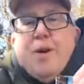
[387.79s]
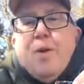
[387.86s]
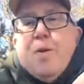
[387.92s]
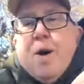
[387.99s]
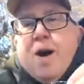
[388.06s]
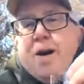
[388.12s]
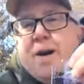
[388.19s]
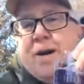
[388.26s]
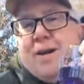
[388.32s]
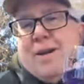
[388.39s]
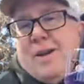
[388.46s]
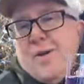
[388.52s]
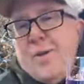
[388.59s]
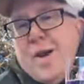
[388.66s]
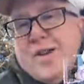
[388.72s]
know
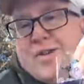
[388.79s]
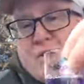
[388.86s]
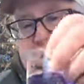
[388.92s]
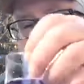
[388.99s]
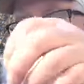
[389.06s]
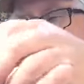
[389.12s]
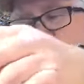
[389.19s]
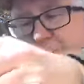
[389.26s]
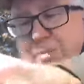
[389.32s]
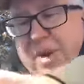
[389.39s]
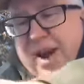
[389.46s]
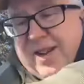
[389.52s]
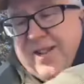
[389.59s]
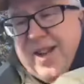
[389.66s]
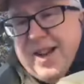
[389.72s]
why soaps are
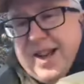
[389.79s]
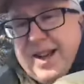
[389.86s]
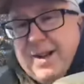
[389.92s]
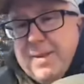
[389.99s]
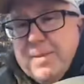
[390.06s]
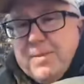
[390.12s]
basic?